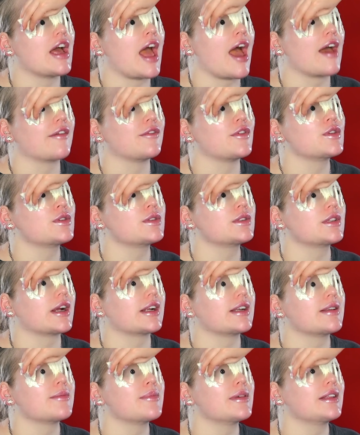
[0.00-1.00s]
Have you
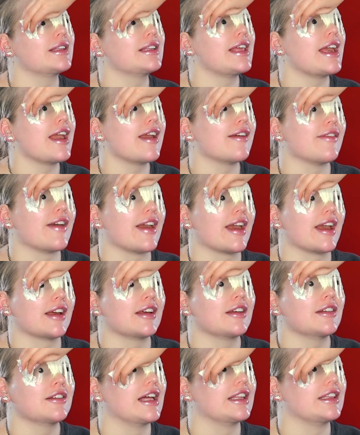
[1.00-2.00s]
started
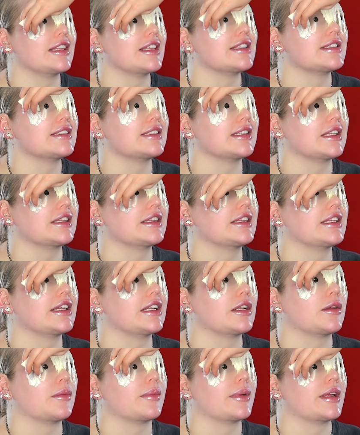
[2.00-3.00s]
believing at least a
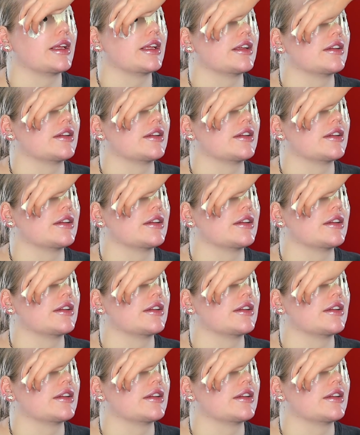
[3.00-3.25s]
little bit?